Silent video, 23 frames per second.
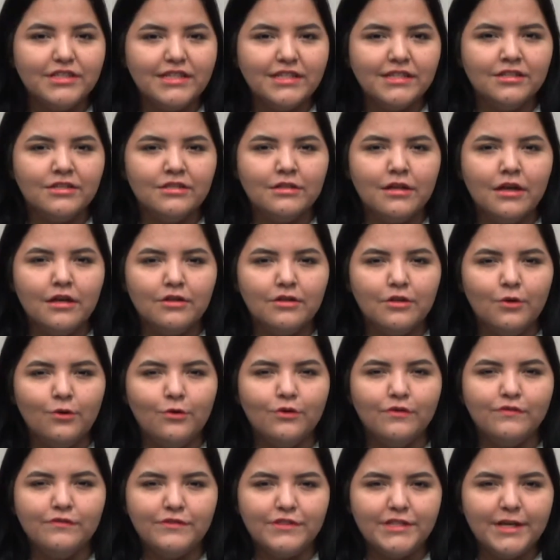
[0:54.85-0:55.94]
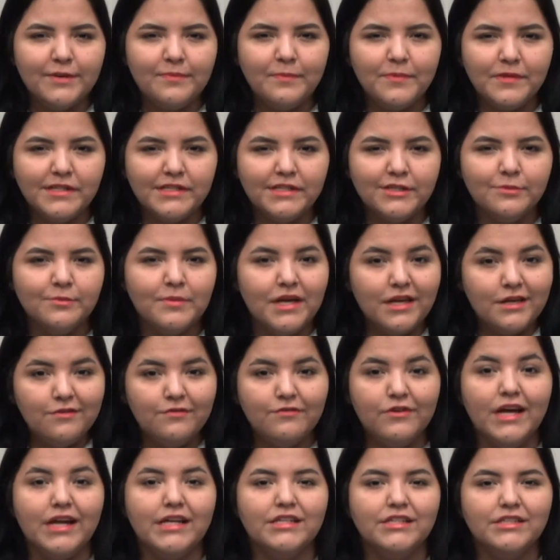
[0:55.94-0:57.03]
did not know of TIP until my
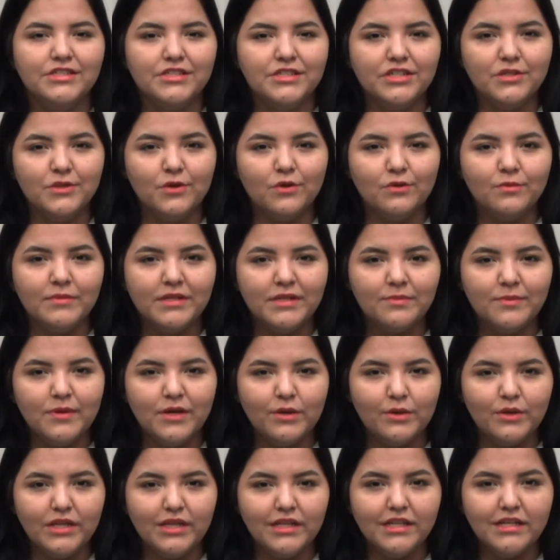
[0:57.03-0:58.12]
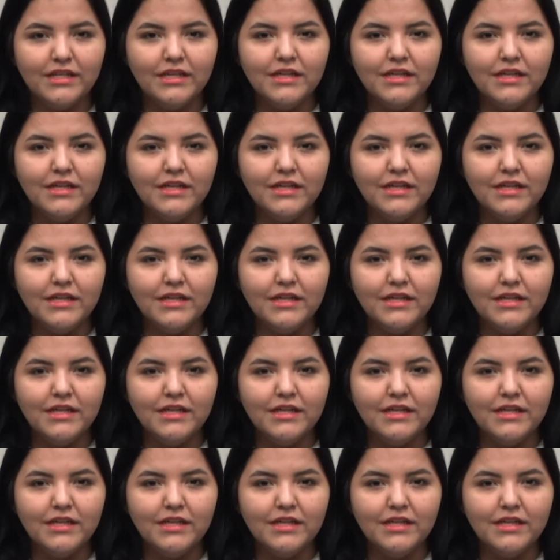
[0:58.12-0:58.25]
advisor told me about it.